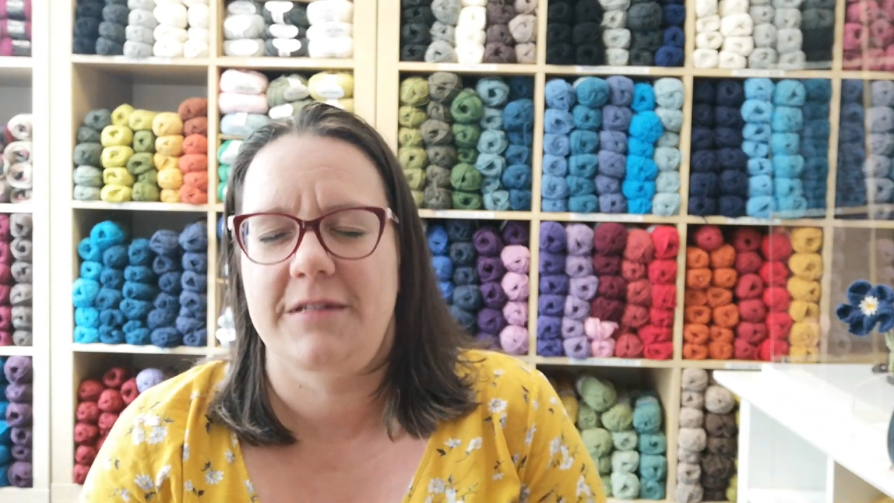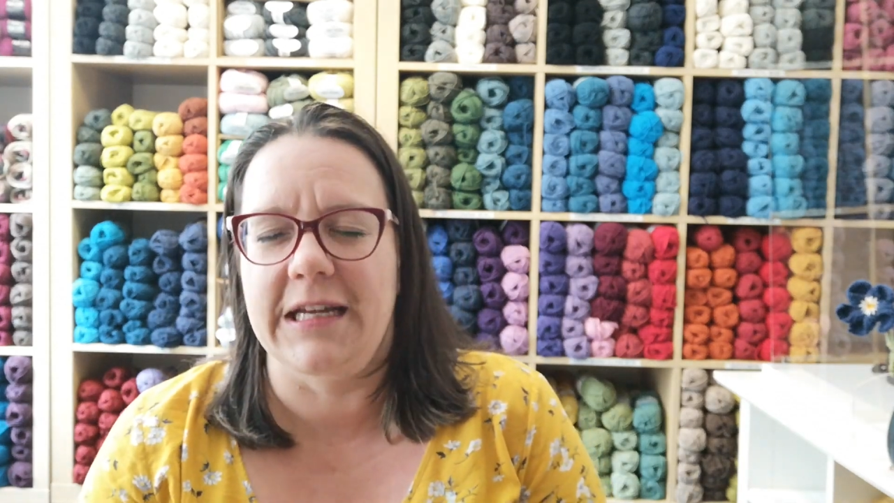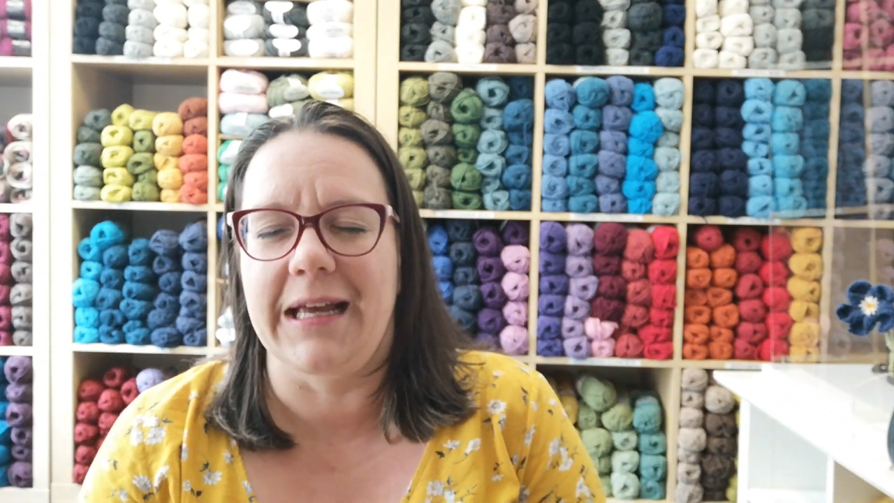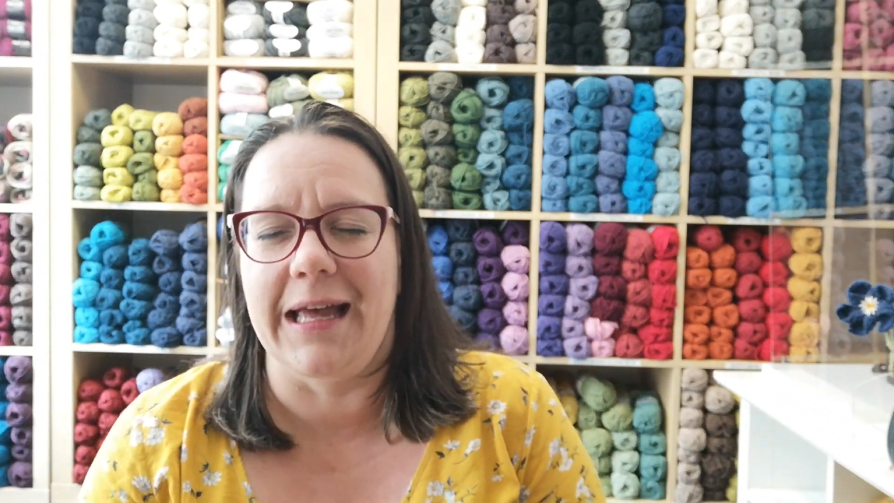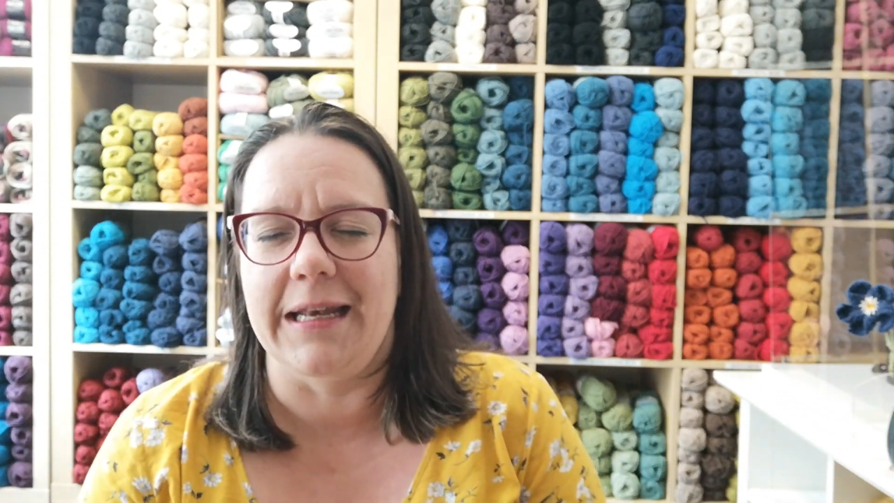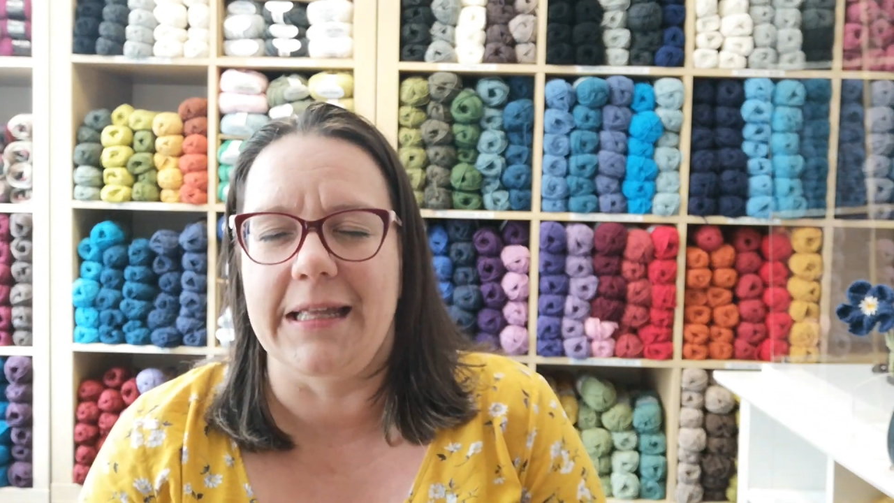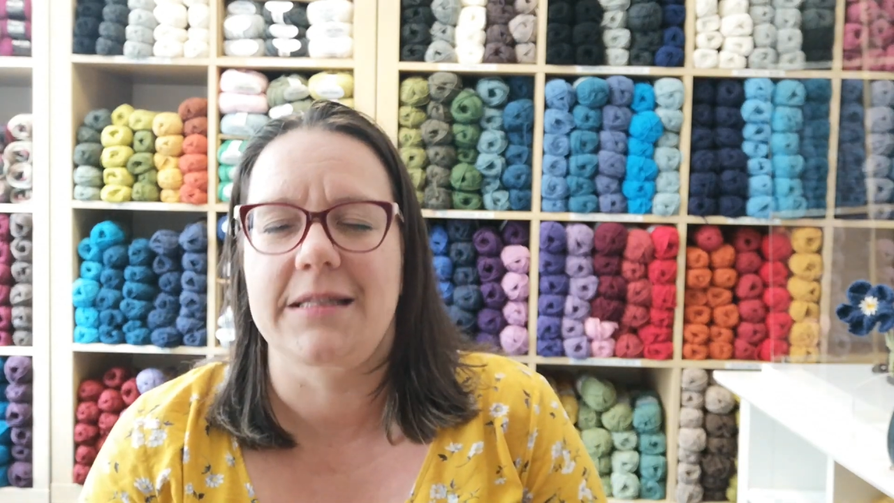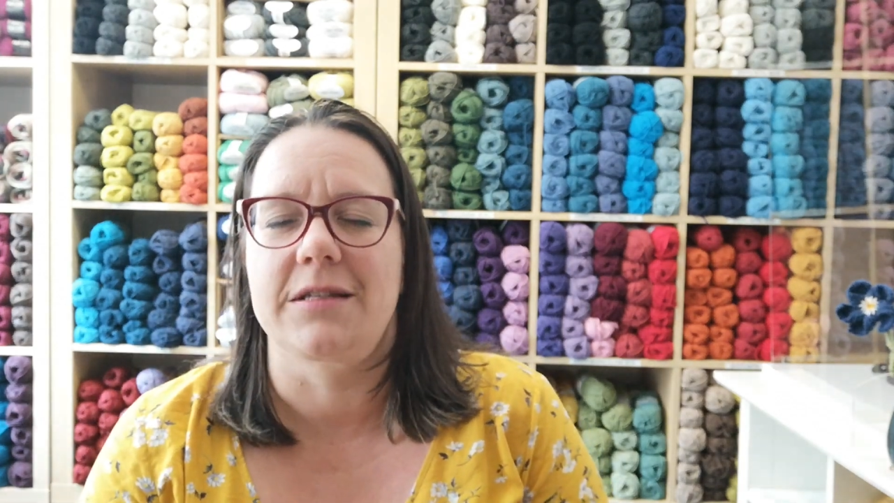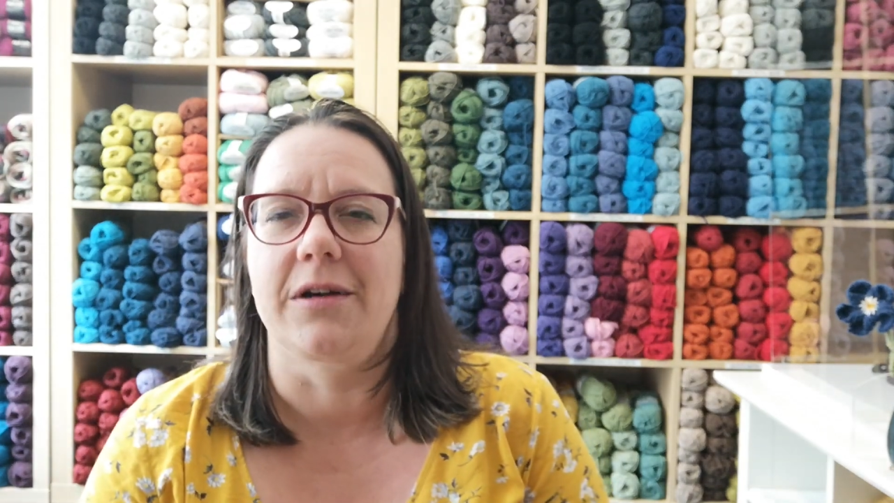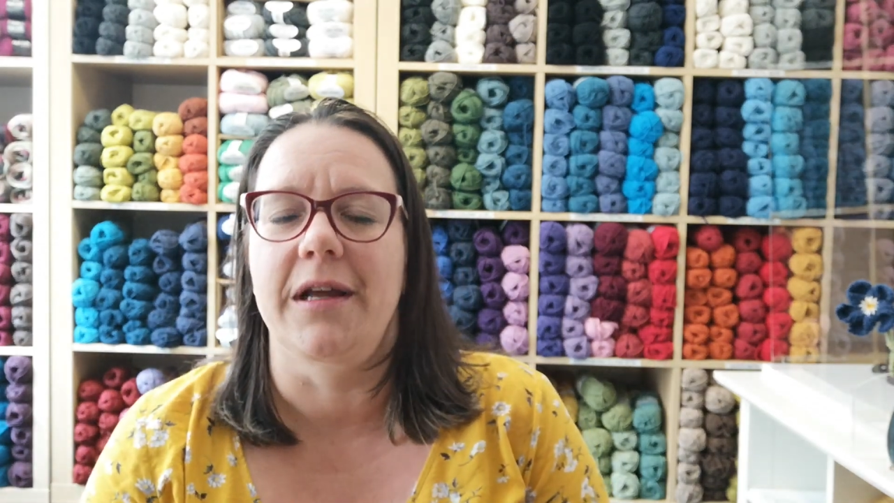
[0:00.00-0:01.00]
Tin Can
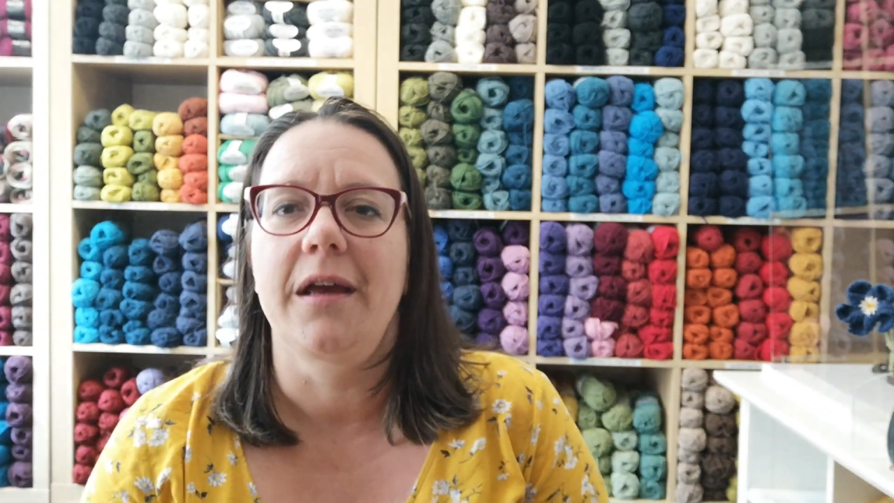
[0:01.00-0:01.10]
Knits,